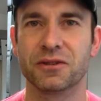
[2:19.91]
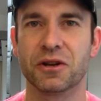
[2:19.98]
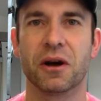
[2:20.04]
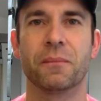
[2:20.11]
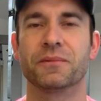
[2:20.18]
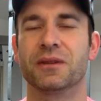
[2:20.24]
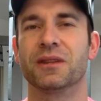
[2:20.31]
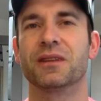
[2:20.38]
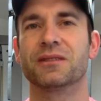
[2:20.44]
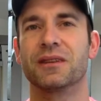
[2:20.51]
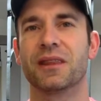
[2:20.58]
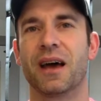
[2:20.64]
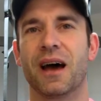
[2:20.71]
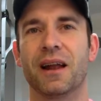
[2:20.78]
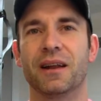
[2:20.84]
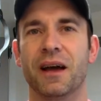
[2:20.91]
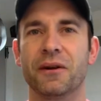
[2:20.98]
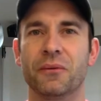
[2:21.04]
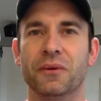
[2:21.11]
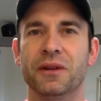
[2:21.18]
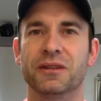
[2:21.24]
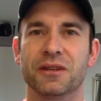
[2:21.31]
jumps and things like that. I
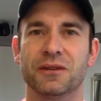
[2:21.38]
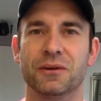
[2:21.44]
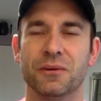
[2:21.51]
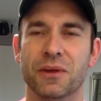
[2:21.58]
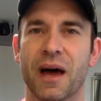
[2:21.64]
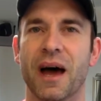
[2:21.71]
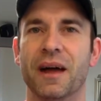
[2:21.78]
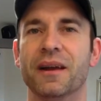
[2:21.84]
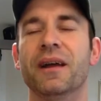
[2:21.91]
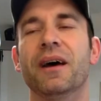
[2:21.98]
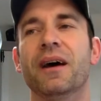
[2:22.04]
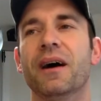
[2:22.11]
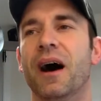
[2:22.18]
don't need to do that.